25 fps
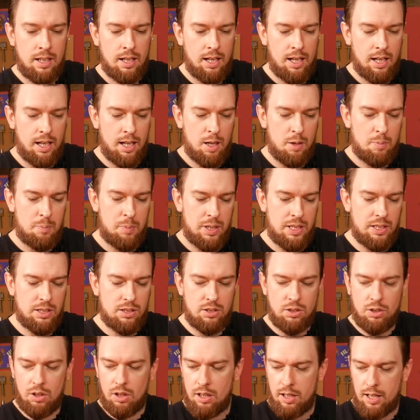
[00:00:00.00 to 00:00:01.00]
Um, but
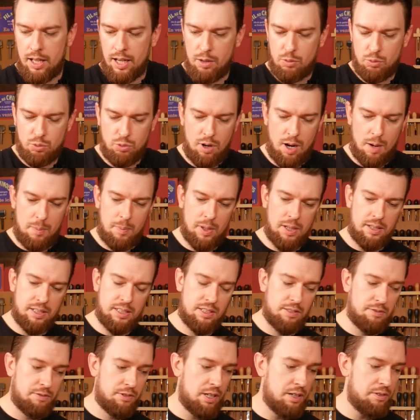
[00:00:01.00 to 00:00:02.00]
it's not like rubber,
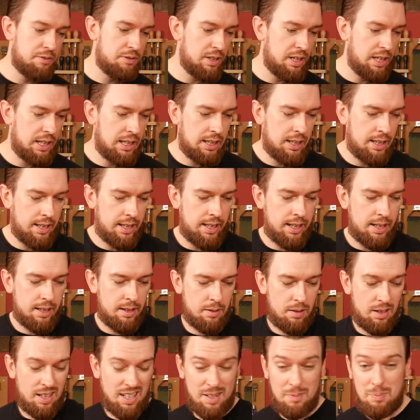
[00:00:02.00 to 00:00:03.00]
it's a very, very
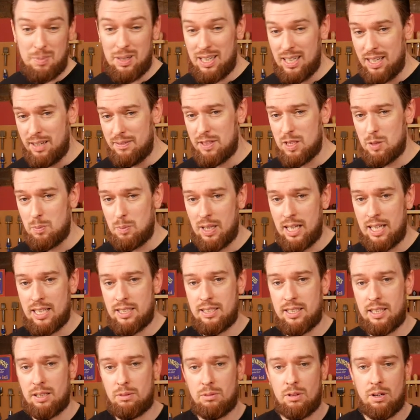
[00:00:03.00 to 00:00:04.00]
clear, I believe it's
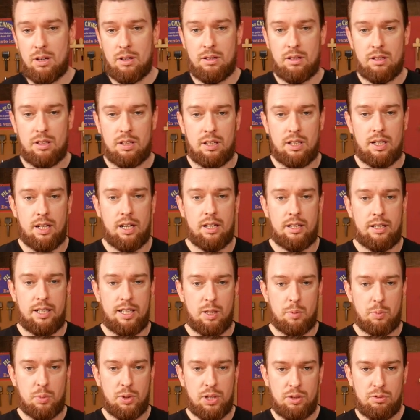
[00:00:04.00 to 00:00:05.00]
plastic rather than uh,
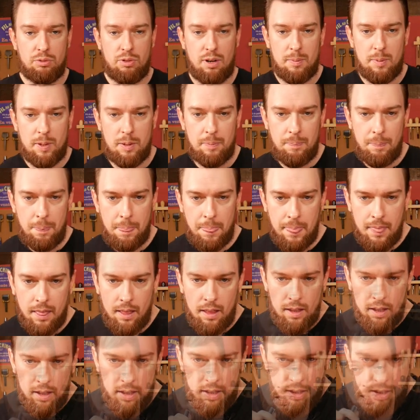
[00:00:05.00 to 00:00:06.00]
neoprene rubber.
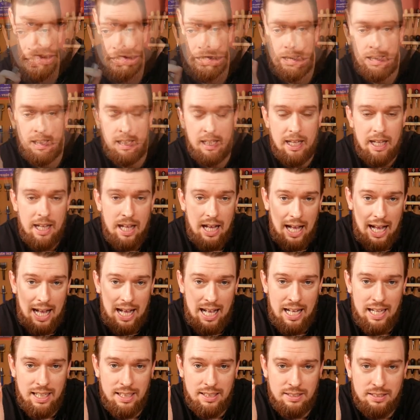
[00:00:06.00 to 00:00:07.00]

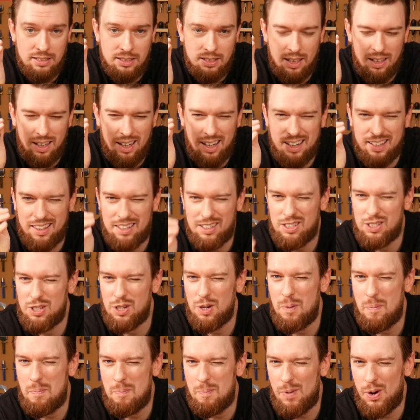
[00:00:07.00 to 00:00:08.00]
And either
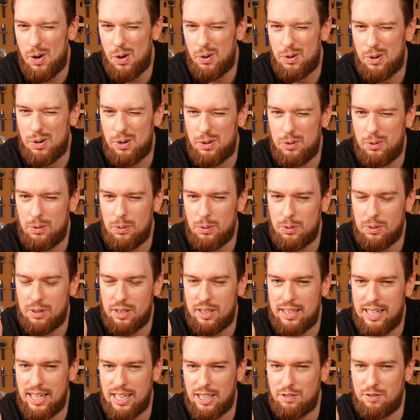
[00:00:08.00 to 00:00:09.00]
tomorrow or
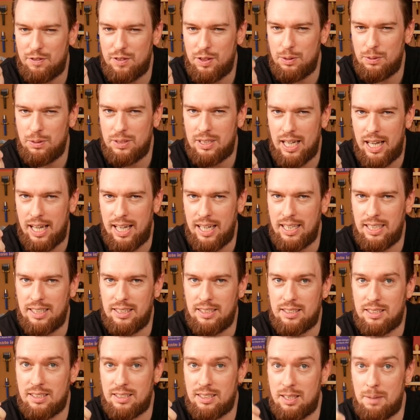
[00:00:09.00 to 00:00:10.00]
the next few
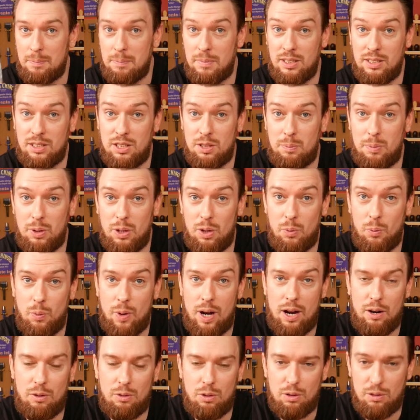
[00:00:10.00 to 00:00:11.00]
days, something to be
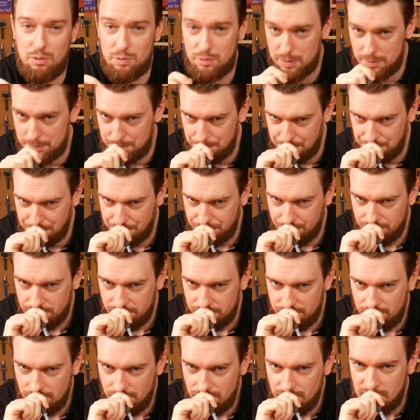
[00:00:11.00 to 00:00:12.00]
aware of.
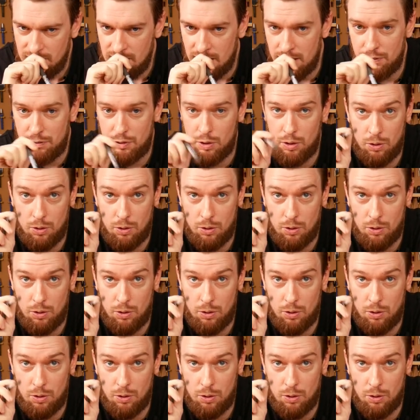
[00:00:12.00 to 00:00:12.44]
And if